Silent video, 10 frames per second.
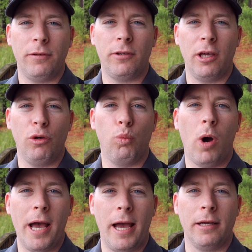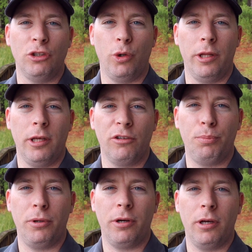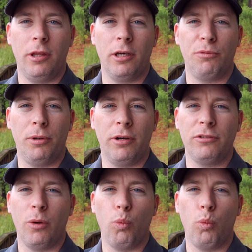I tell you why I enjoyed the experience